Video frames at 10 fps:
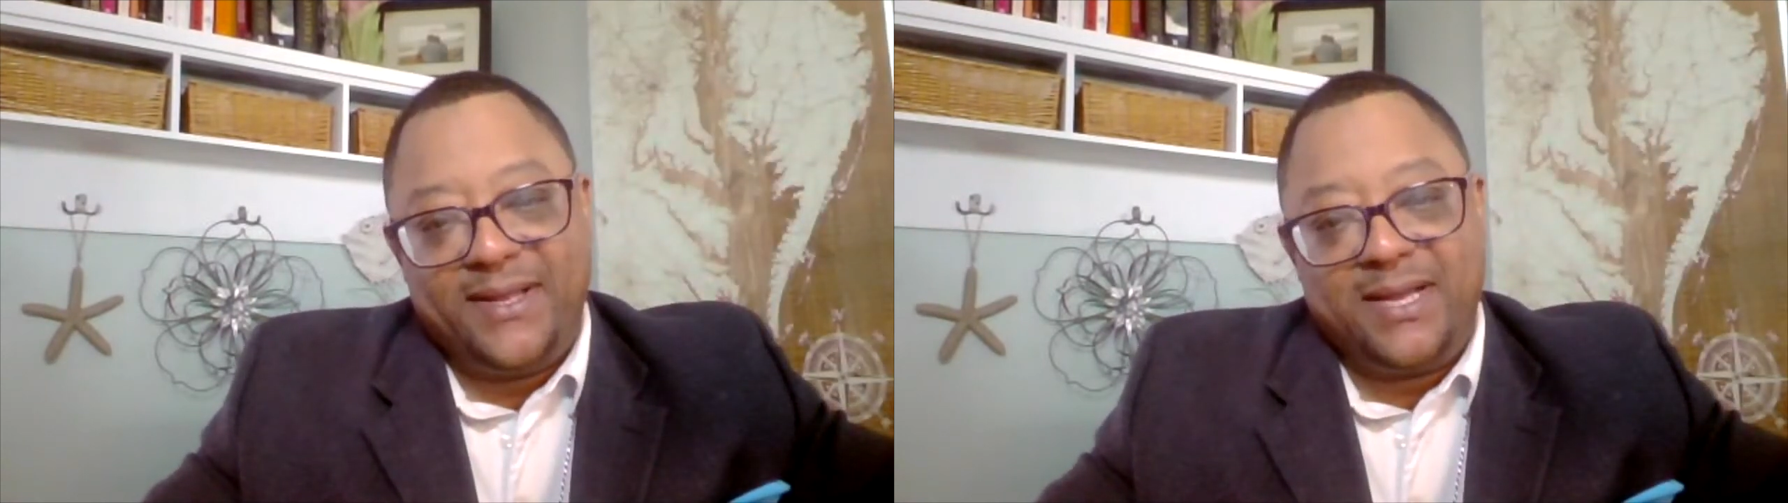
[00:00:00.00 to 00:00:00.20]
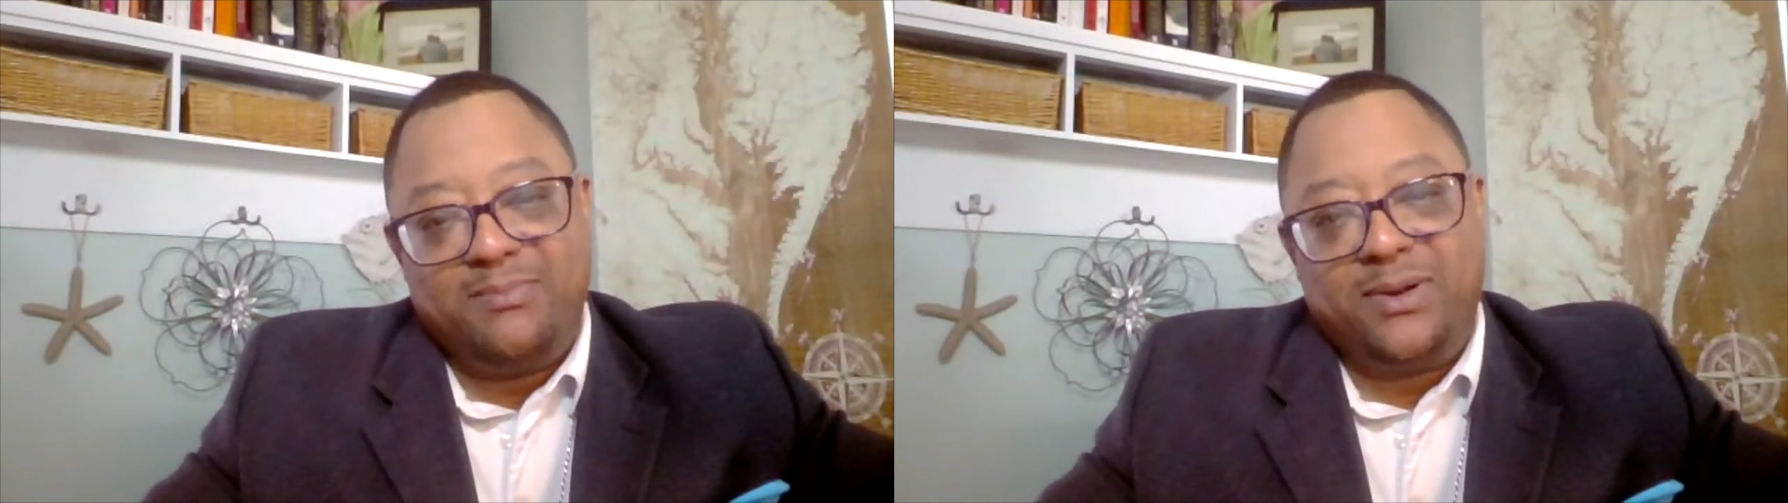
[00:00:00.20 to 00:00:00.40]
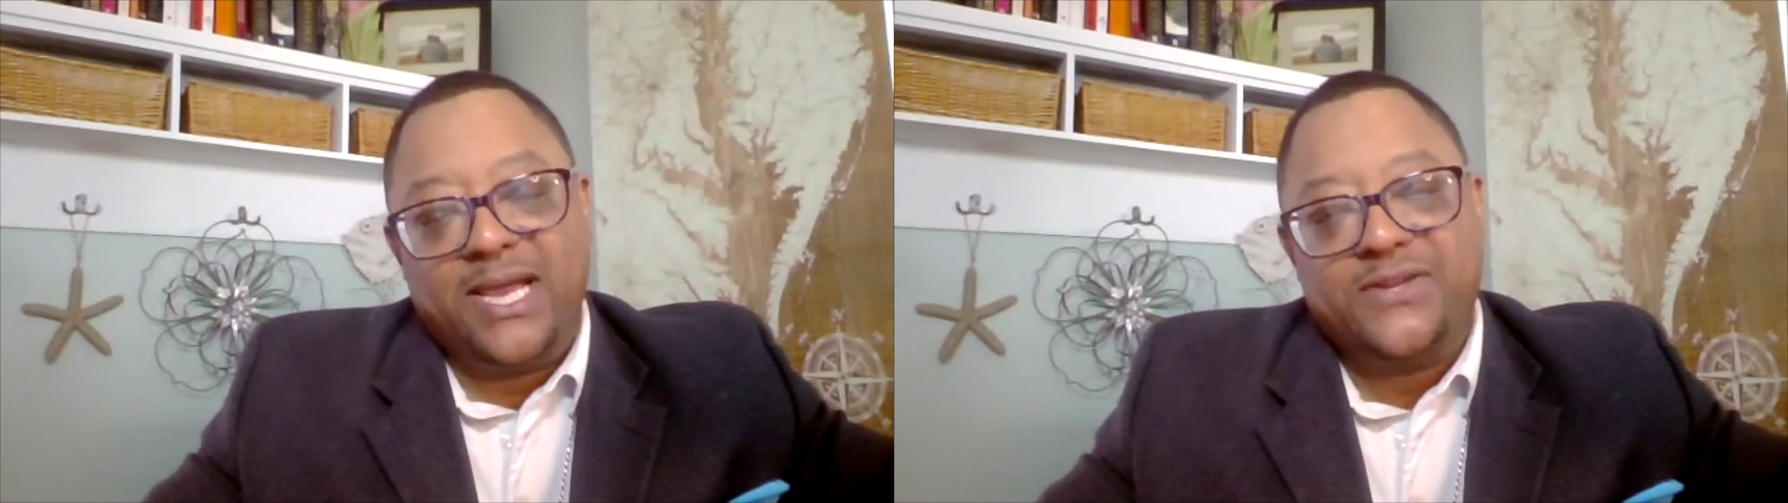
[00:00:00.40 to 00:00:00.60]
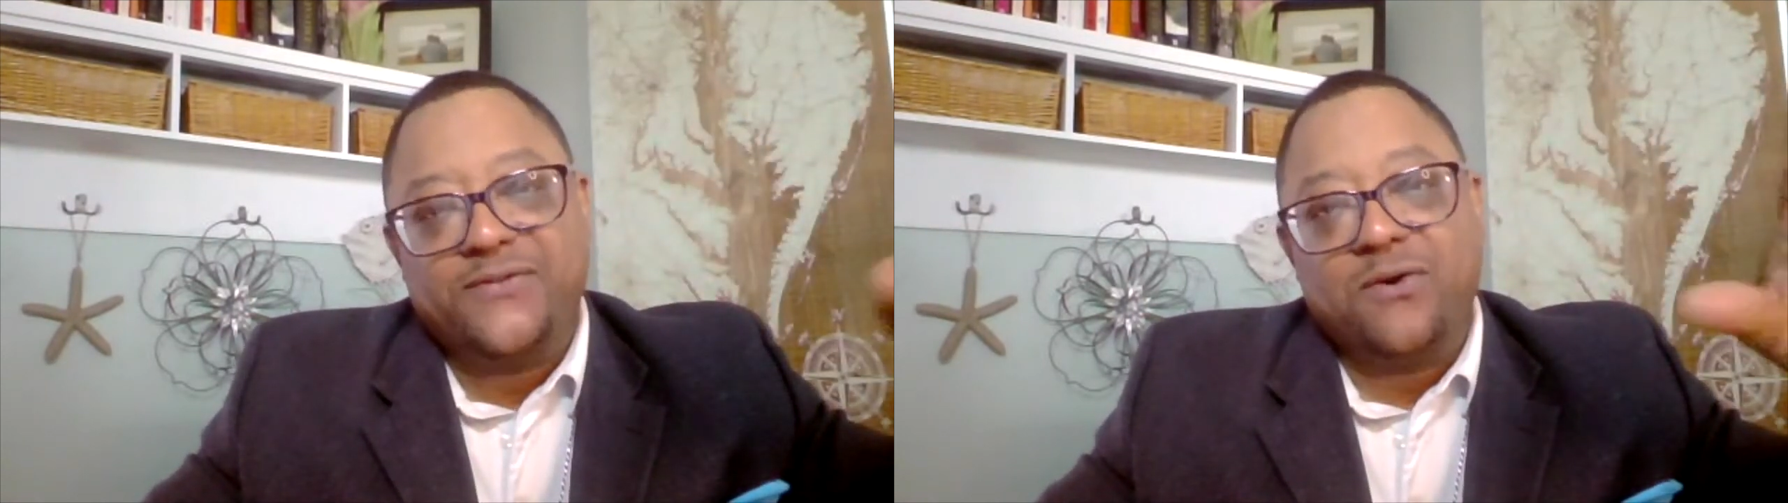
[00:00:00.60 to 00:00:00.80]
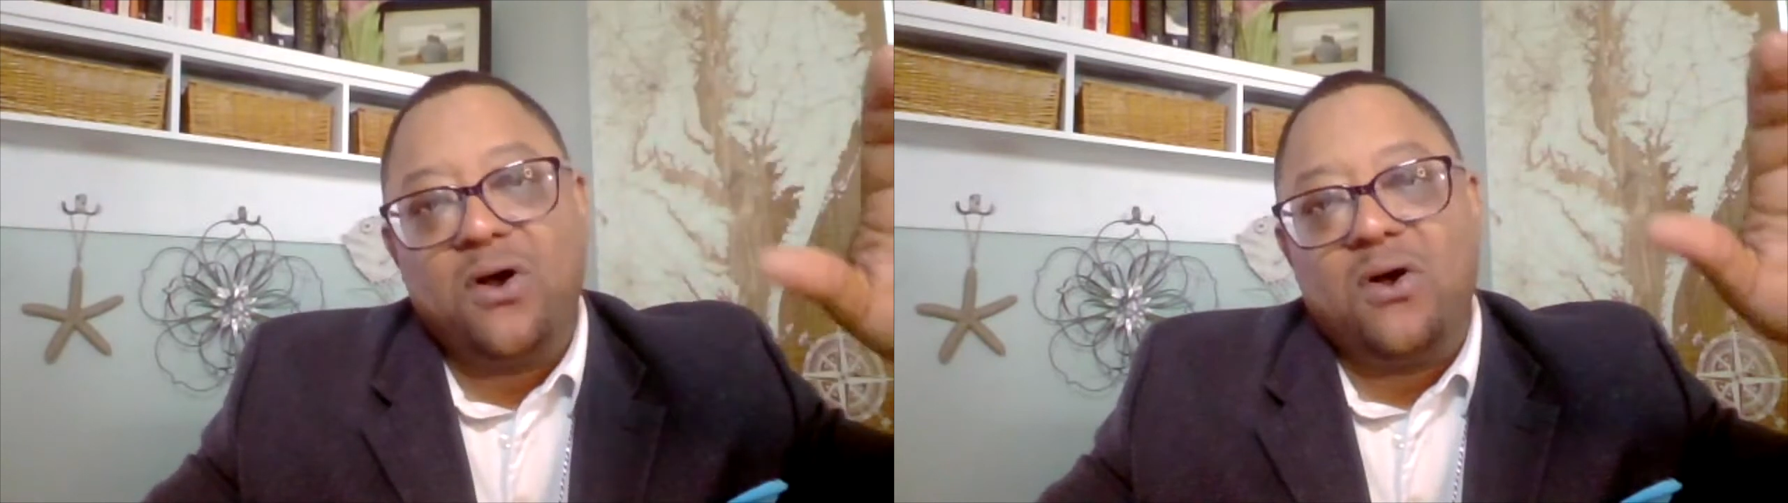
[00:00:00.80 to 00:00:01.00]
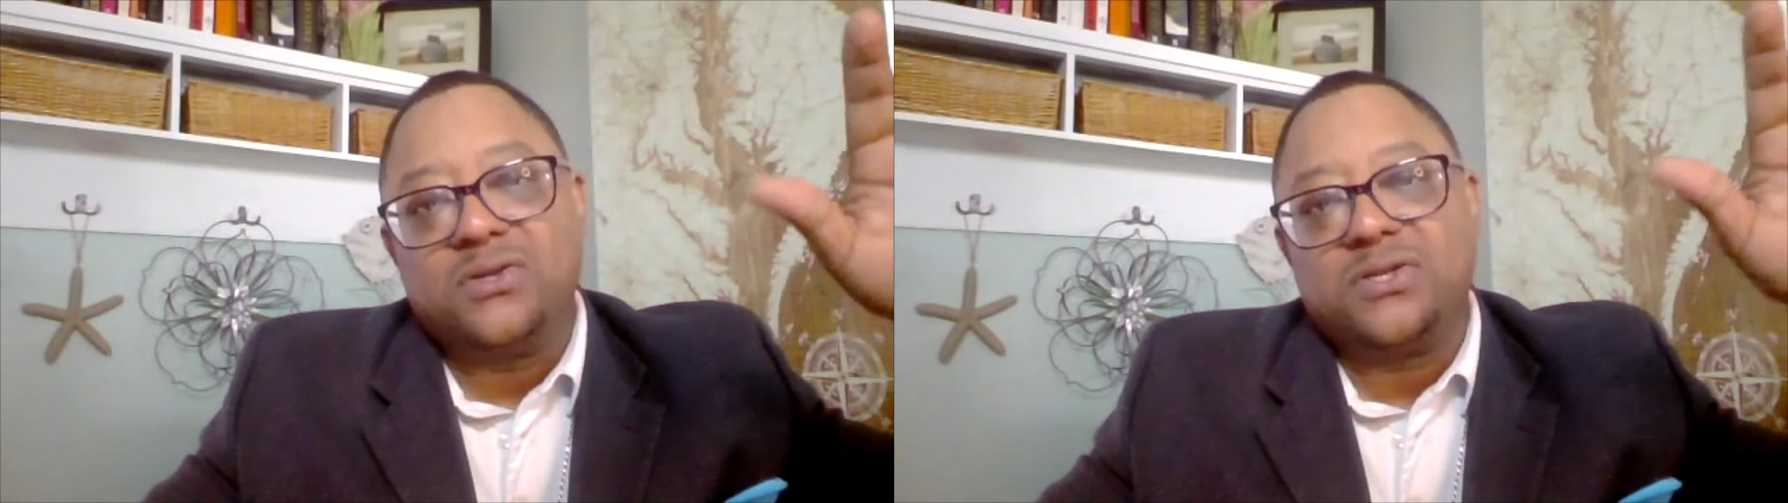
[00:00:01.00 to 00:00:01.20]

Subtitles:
A place for all